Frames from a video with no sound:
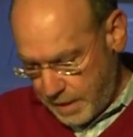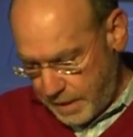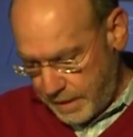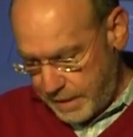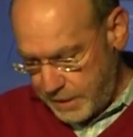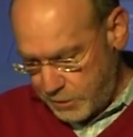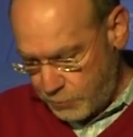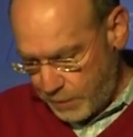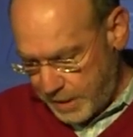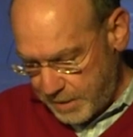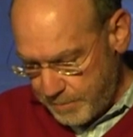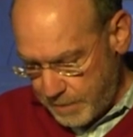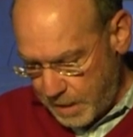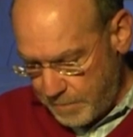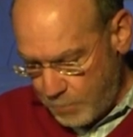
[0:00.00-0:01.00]
Uh, he's
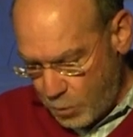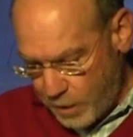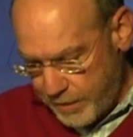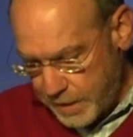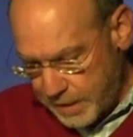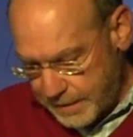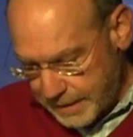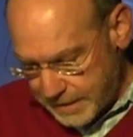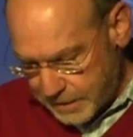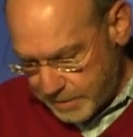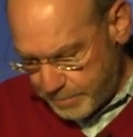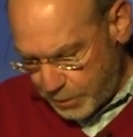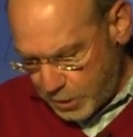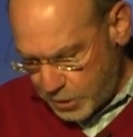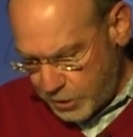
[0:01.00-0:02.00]
written uh, more than a
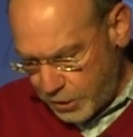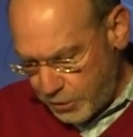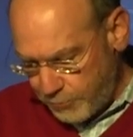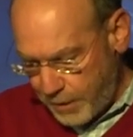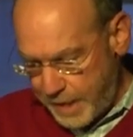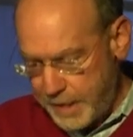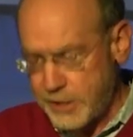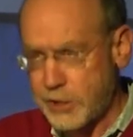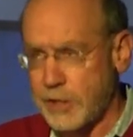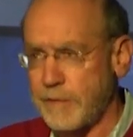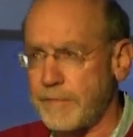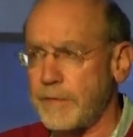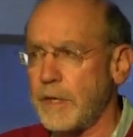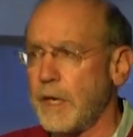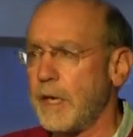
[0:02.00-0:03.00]
dozen books on a range
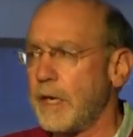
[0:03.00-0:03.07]
of